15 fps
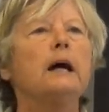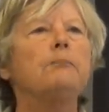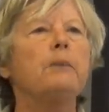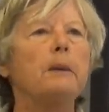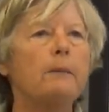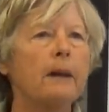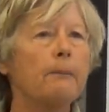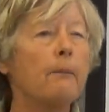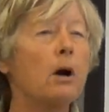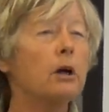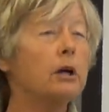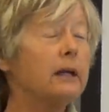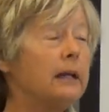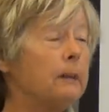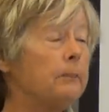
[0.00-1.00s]
But my
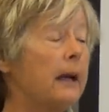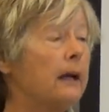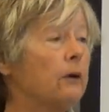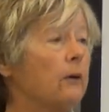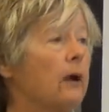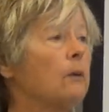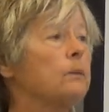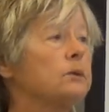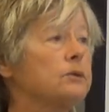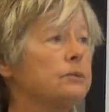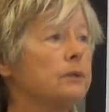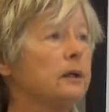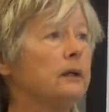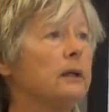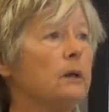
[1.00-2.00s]
marketing background was
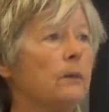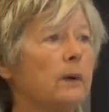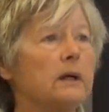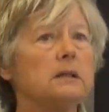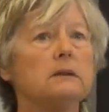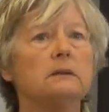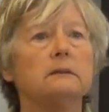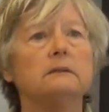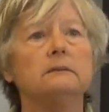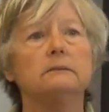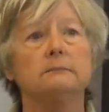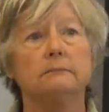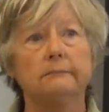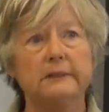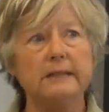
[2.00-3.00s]
really what
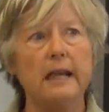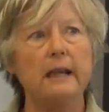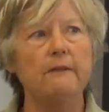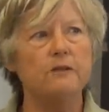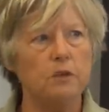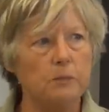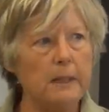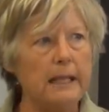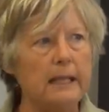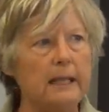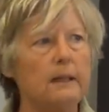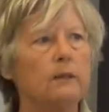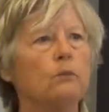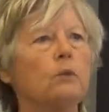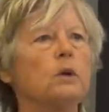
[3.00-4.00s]
saved
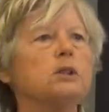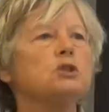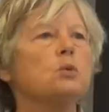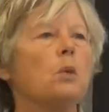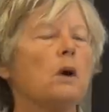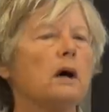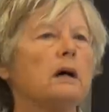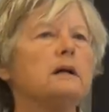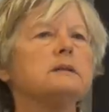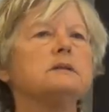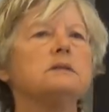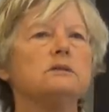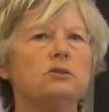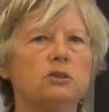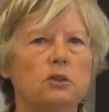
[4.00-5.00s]
me, which
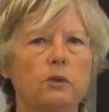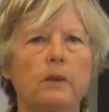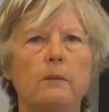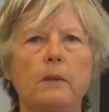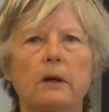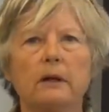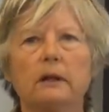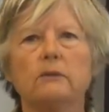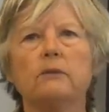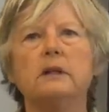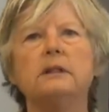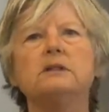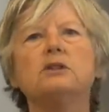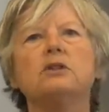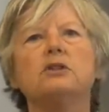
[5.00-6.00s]
was do the market
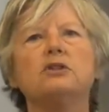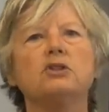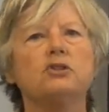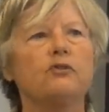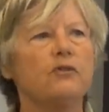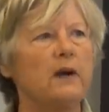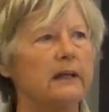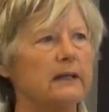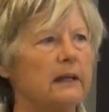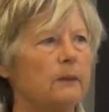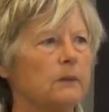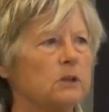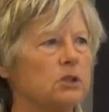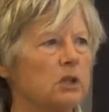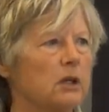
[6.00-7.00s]
research, find
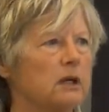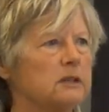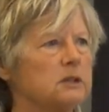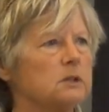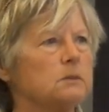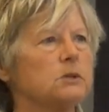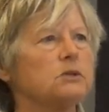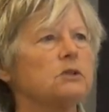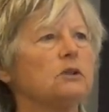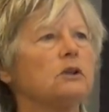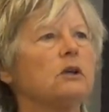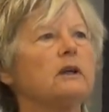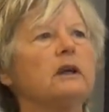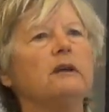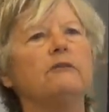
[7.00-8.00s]
out what your customers are
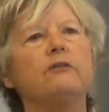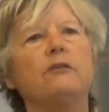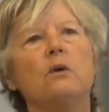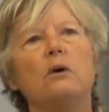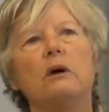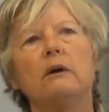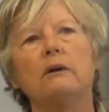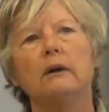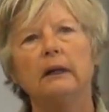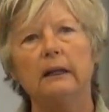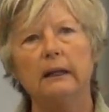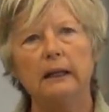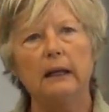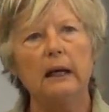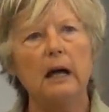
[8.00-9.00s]
looking for,
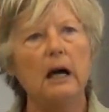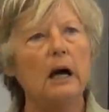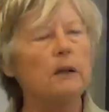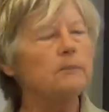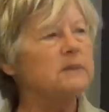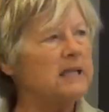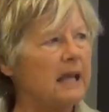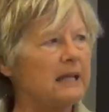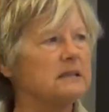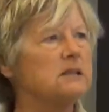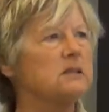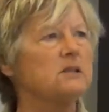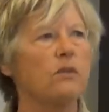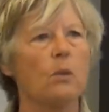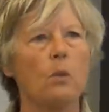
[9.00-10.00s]
um,
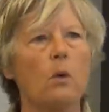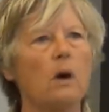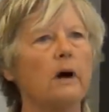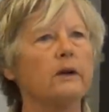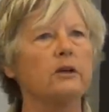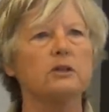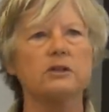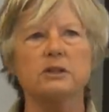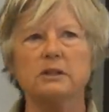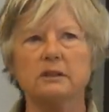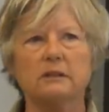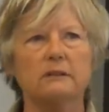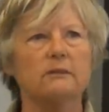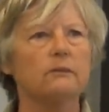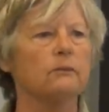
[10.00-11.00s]
test the waters
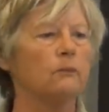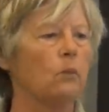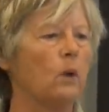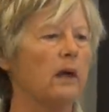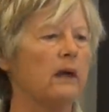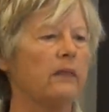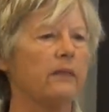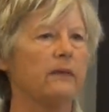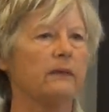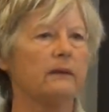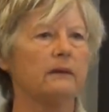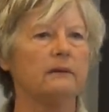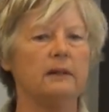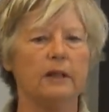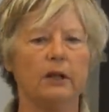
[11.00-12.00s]
with,
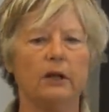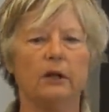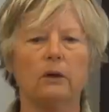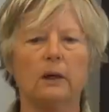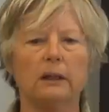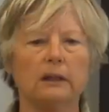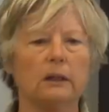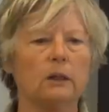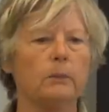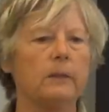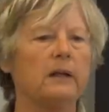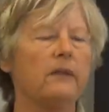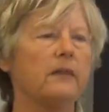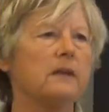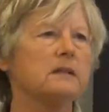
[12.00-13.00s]
you know, a little
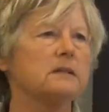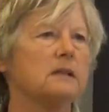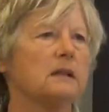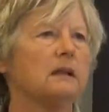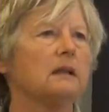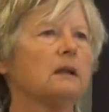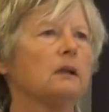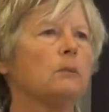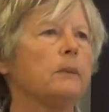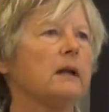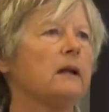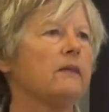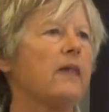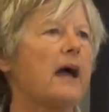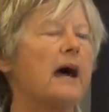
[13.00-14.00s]
bit of this and a little
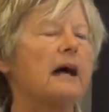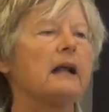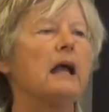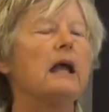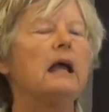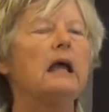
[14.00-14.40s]
bit of that.